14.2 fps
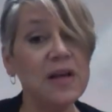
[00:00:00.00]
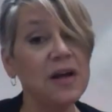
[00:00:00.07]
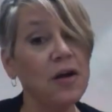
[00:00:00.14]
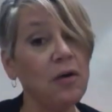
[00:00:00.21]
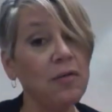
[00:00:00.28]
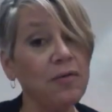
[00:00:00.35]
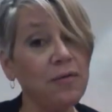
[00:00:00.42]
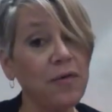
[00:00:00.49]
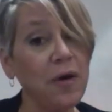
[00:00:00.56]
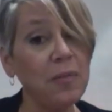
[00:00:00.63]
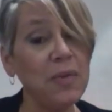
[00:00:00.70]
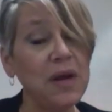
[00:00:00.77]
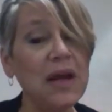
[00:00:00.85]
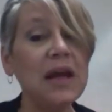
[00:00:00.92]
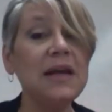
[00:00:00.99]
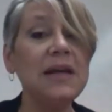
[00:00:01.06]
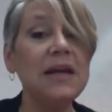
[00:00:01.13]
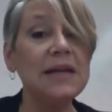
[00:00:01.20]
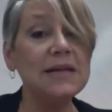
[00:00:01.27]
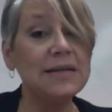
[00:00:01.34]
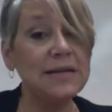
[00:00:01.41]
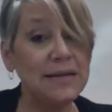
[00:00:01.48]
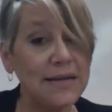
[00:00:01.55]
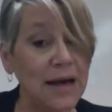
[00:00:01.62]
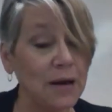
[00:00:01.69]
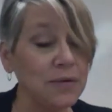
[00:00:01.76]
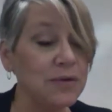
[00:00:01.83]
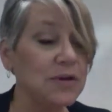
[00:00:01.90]
that go from the kidneys
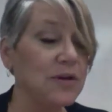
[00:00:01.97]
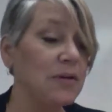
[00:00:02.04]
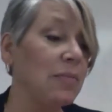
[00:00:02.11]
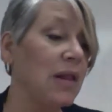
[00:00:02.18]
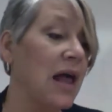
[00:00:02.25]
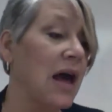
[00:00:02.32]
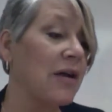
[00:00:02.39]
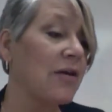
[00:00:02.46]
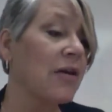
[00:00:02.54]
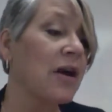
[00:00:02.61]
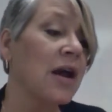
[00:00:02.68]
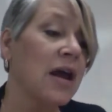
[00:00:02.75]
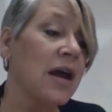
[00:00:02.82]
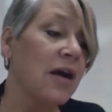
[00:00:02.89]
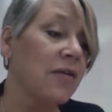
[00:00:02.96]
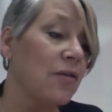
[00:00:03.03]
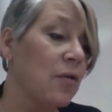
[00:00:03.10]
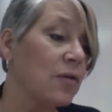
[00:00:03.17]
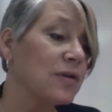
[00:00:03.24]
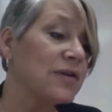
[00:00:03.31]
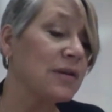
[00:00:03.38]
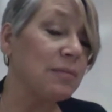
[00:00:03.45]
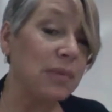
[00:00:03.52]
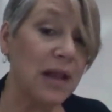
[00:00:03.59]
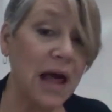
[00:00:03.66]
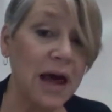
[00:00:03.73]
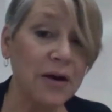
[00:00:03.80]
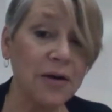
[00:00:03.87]
down to the bladder. Of course, the
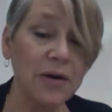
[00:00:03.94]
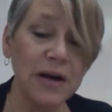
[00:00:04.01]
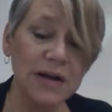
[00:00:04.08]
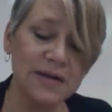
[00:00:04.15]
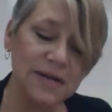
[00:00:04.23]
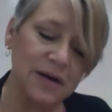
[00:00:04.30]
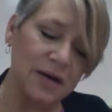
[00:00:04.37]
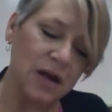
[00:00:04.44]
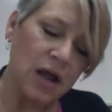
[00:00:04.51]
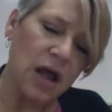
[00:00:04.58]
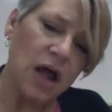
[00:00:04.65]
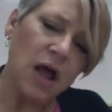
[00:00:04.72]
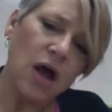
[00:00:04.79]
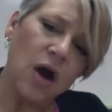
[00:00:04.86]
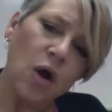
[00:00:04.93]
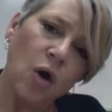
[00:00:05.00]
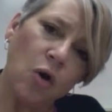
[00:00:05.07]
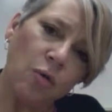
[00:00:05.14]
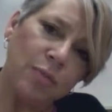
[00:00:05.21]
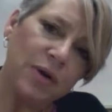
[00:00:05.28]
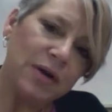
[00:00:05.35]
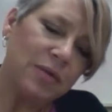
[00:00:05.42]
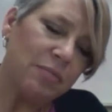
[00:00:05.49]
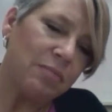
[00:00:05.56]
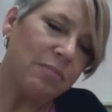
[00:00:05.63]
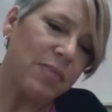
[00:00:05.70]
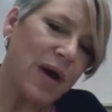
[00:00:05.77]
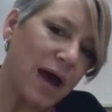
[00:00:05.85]
bladder is an
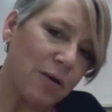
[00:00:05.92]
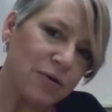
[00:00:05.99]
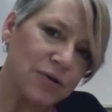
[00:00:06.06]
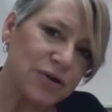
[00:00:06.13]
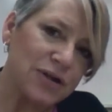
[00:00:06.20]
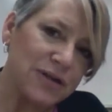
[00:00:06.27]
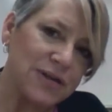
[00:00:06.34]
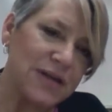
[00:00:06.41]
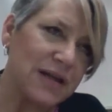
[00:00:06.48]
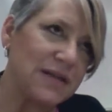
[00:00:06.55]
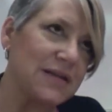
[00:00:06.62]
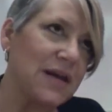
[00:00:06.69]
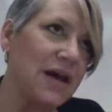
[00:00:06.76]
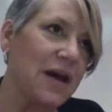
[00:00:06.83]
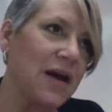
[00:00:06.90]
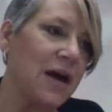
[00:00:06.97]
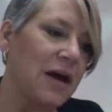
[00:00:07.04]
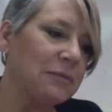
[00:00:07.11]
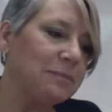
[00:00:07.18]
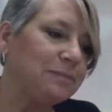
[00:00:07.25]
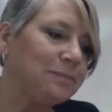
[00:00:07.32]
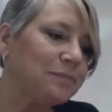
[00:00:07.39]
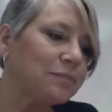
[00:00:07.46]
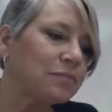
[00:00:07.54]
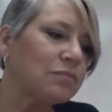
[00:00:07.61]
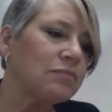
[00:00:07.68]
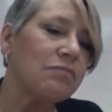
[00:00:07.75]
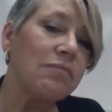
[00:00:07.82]
open pouch. It's a
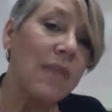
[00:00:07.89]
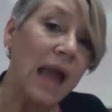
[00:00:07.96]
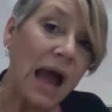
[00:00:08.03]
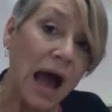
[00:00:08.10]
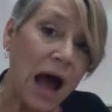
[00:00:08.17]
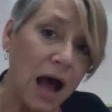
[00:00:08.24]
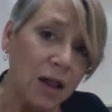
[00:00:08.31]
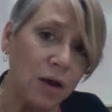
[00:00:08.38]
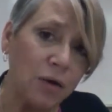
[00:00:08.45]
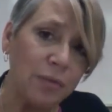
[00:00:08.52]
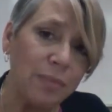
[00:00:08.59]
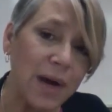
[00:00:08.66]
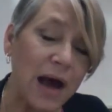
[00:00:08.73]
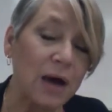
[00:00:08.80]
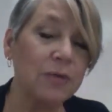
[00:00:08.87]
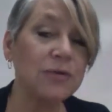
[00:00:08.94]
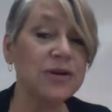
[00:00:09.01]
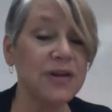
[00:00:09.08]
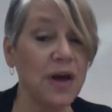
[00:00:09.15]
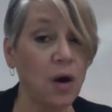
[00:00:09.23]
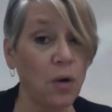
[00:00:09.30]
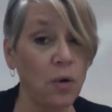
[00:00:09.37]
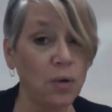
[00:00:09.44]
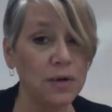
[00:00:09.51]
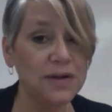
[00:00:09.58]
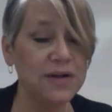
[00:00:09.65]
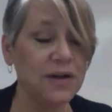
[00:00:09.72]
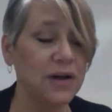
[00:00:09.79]
hollow pouch that
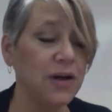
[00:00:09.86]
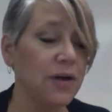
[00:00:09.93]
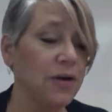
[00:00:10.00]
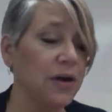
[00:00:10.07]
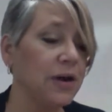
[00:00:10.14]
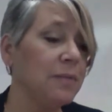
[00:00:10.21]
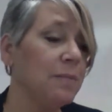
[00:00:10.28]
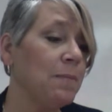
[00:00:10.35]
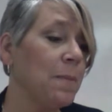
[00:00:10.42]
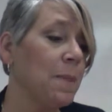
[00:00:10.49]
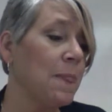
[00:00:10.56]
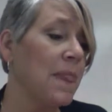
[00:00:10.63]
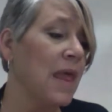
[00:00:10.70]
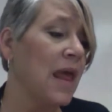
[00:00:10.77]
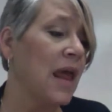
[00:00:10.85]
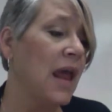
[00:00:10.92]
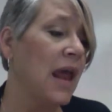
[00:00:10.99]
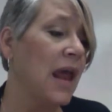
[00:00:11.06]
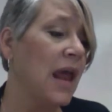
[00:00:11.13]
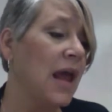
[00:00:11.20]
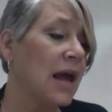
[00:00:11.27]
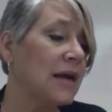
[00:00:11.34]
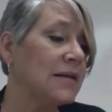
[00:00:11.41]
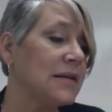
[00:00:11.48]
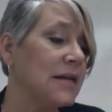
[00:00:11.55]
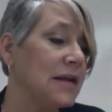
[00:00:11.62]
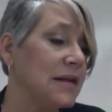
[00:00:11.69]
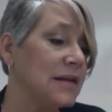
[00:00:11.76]
holds the urine, and
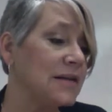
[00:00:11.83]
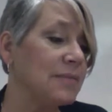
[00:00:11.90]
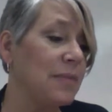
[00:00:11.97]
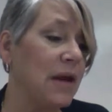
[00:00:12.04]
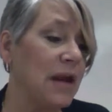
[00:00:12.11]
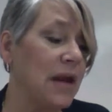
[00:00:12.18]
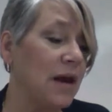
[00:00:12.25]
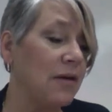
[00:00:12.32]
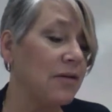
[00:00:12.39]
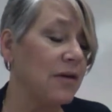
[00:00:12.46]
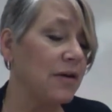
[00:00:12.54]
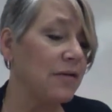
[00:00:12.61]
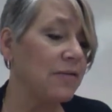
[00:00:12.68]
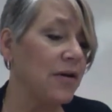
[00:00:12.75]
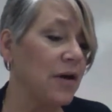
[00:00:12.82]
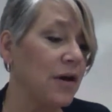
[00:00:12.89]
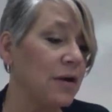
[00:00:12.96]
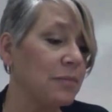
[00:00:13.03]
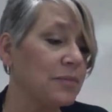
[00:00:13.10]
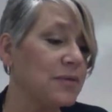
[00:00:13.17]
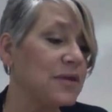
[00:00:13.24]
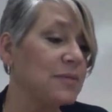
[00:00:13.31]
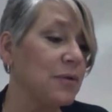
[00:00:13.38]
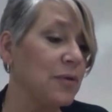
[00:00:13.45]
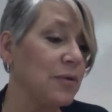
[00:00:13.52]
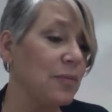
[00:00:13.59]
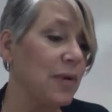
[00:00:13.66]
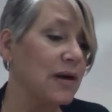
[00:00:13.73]
it is made out of
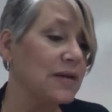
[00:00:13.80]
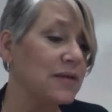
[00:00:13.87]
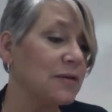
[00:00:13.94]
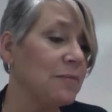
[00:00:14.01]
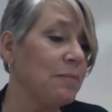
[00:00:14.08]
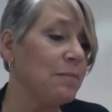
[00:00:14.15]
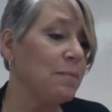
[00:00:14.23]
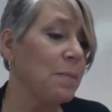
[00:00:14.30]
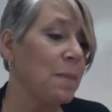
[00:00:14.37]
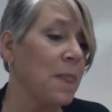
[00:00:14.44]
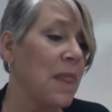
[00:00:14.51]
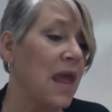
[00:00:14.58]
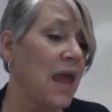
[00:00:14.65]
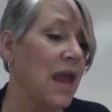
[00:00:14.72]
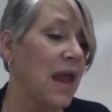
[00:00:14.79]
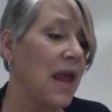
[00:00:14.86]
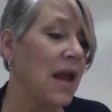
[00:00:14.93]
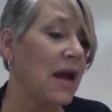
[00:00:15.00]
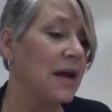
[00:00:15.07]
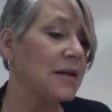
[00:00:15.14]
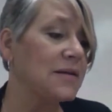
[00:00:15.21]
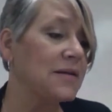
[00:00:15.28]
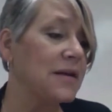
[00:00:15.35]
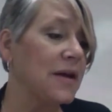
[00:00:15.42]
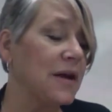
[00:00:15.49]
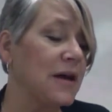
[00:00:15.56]
smooth muscle. And